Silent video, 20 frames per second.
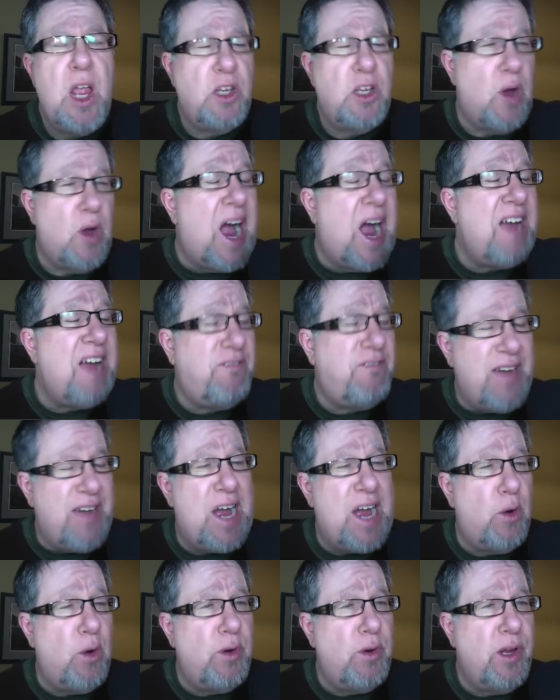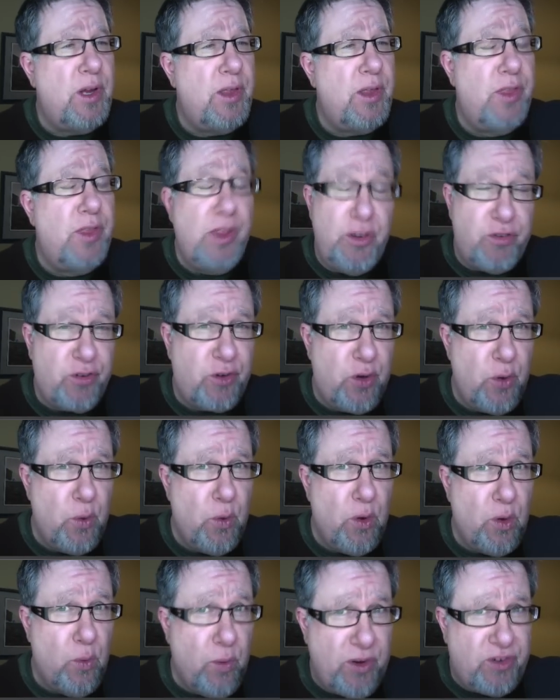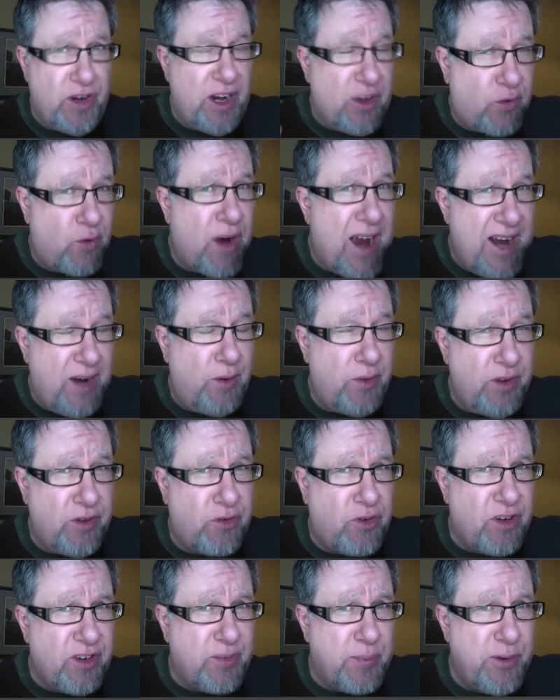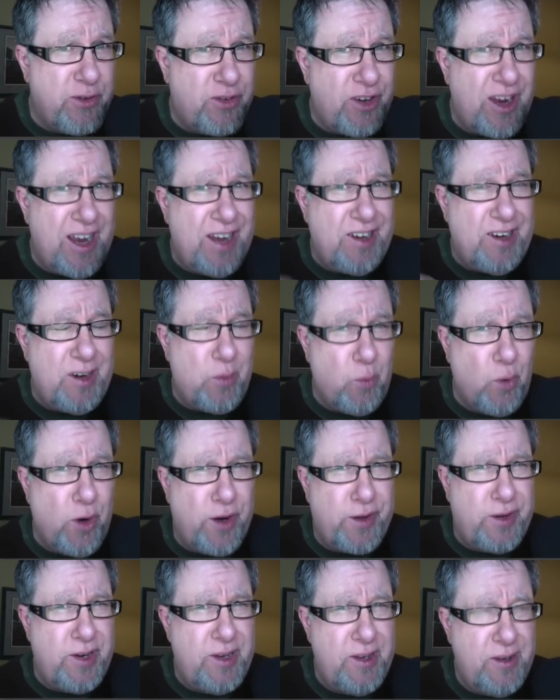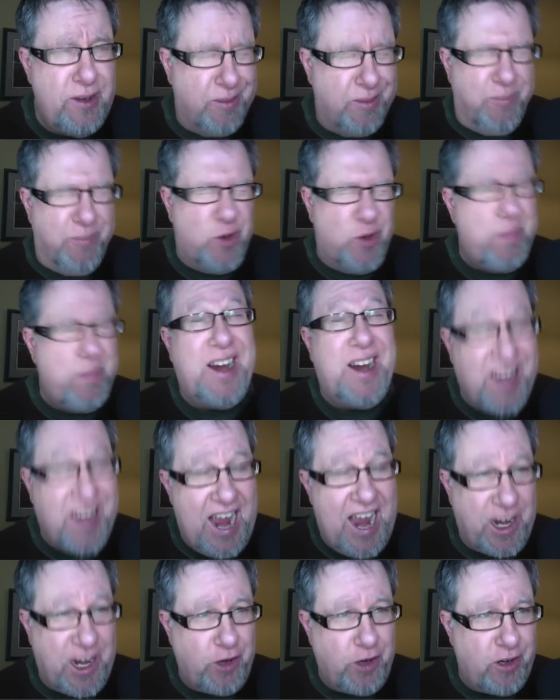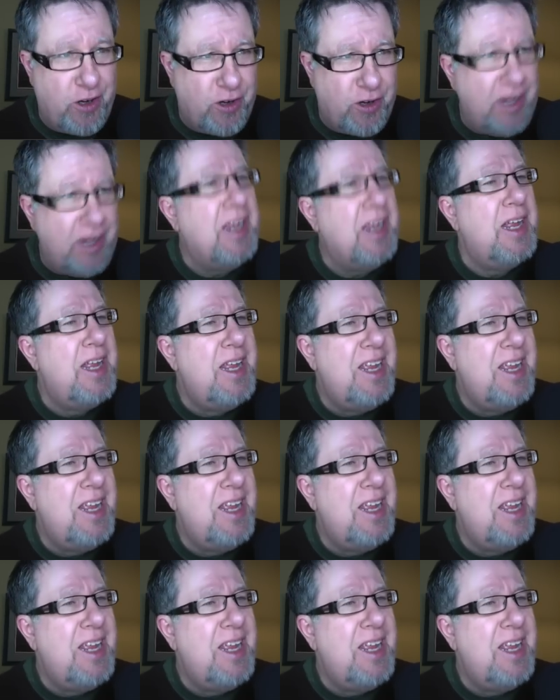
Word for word: So I found this tool, which I tried out this Christmas, and it worked spectacularly.